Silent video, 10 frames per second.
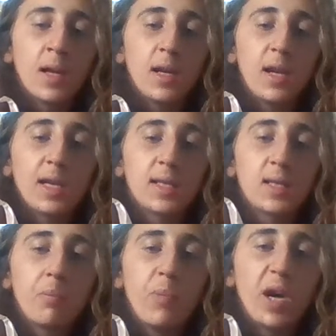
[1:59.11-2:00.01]
I guess,
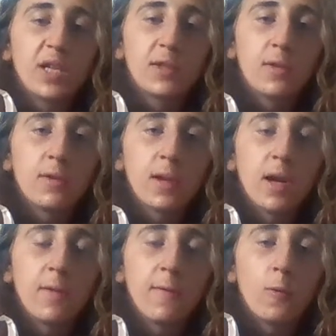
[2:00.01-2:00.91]
special
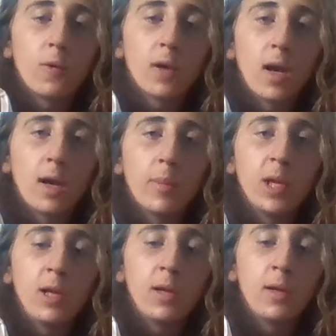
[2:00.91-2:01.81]
kind of
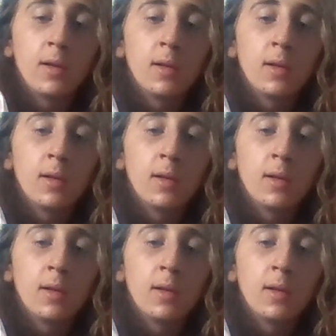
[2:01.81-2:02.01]
origami.